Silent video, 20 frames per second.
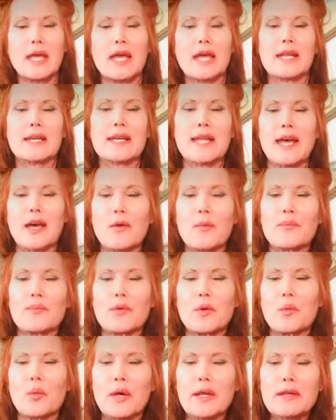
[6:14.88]
Now,
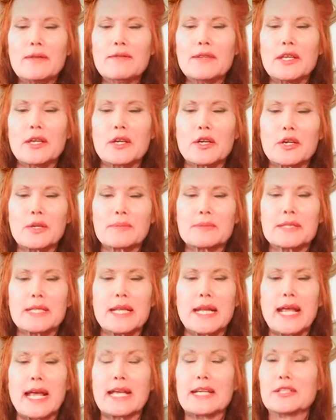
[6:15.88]
one of the herbs that
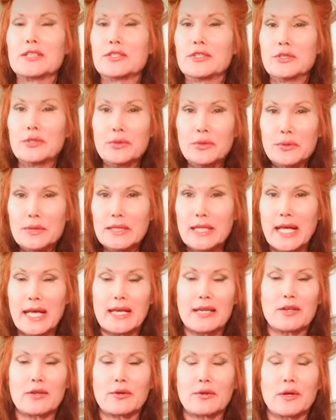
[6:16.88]
I do
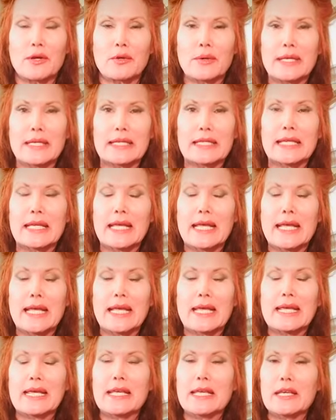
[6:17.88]
like growing
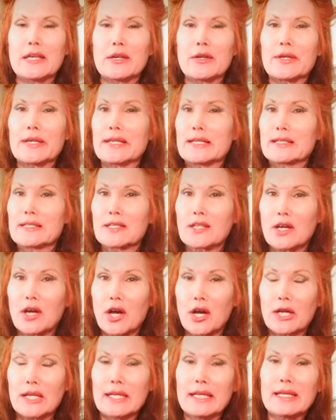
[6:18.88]
here is
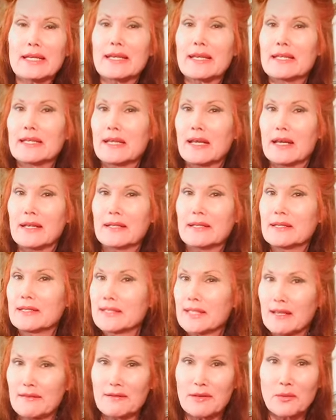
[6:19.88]
garlic and onions.
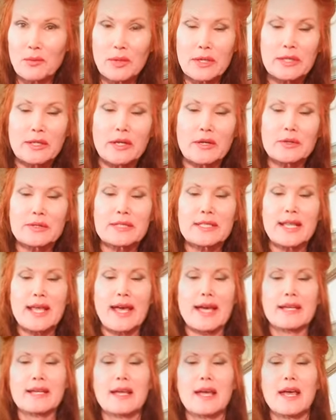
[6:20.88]
Everyone knows
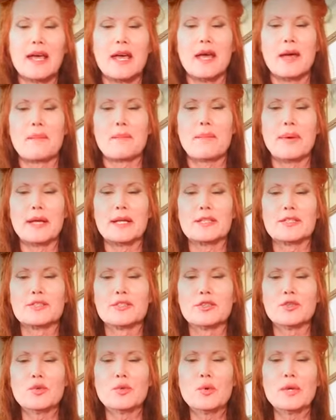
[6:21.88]
that. But
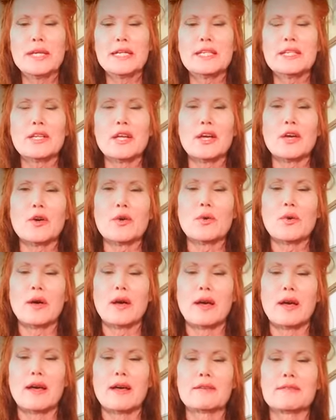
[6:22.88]
do we know
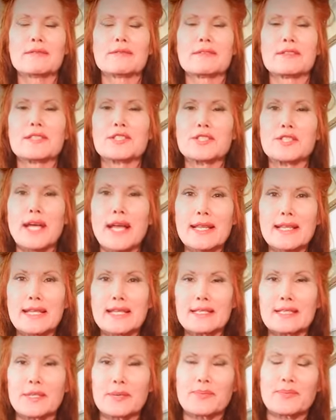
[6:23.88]
of the shallot?